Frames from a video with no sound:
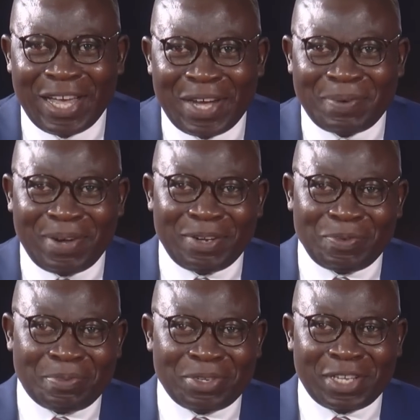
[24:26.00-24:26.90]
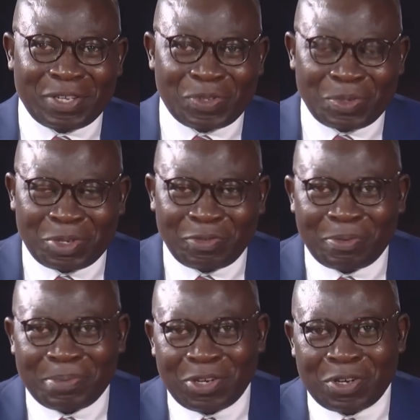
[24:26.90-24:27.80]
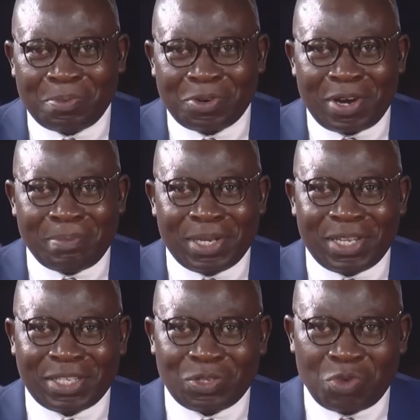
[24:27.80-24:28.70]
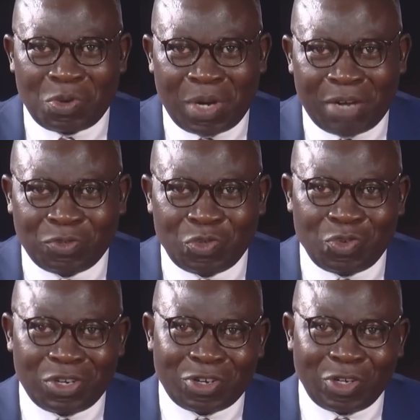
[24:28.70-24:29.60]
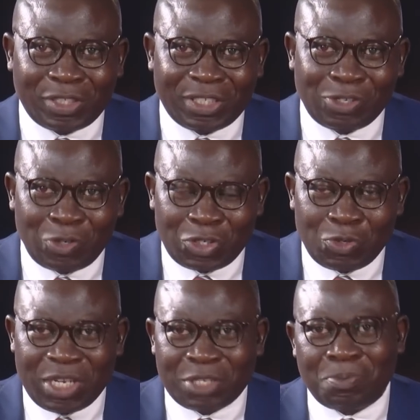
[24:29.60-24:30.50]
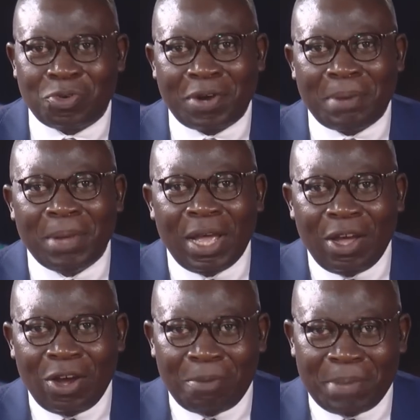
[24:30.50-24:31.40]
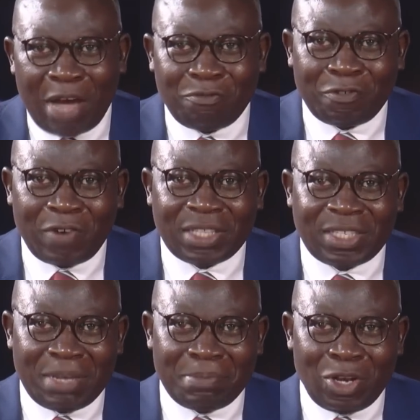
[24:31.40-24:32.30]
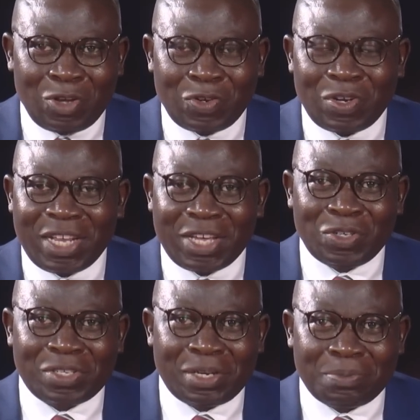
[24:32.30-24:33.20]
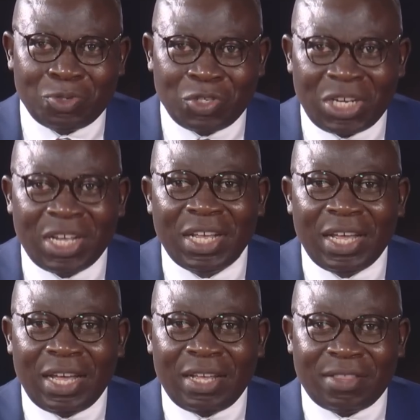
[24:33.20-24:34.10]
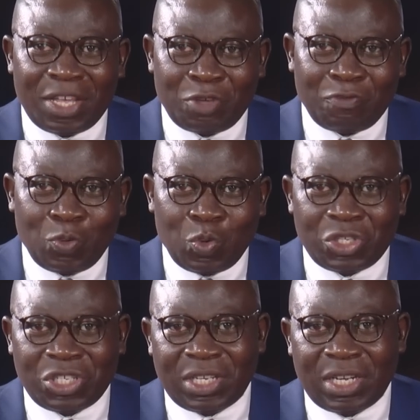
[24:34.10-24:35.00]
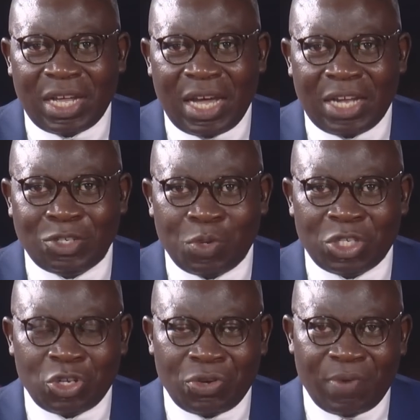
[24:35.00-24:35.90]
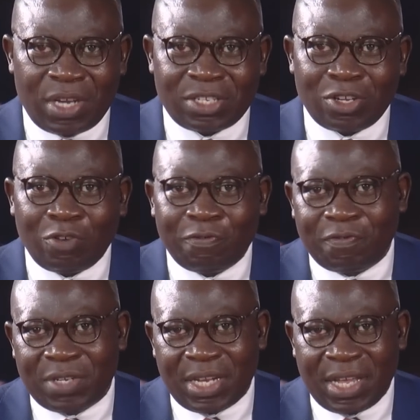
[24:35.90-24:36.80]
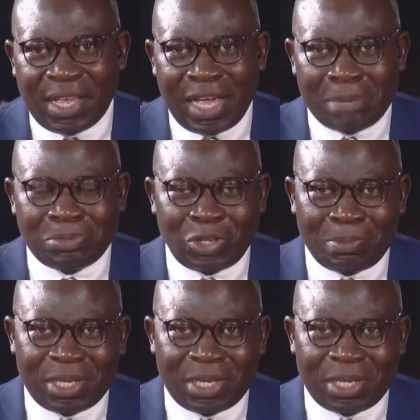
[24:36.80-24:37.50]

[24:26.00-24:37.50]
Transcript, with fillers: Well, we must thank you so much for being on the program, and this is where we'll have to draw the curtain on today's program. On behalf of our team in London, Lagos, and Abuja, thank you for watching, and do enjoy the rest of the day. I'm Somna